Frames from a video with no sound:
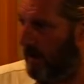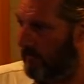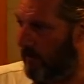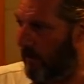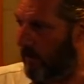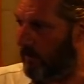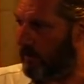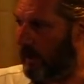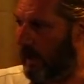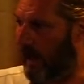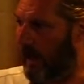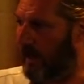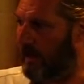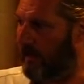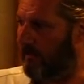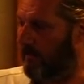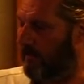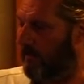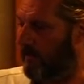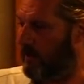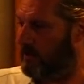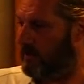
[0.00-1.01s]
4th
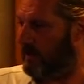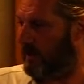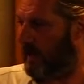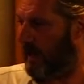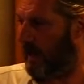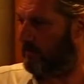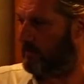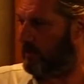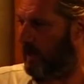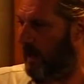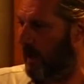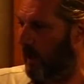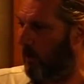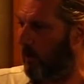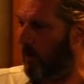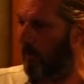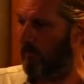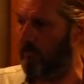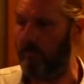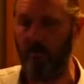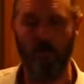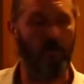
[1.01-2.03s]
Canadian Division capture Hill
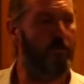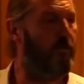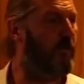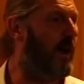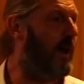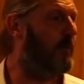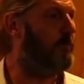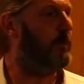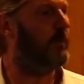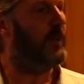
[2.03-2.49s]
145,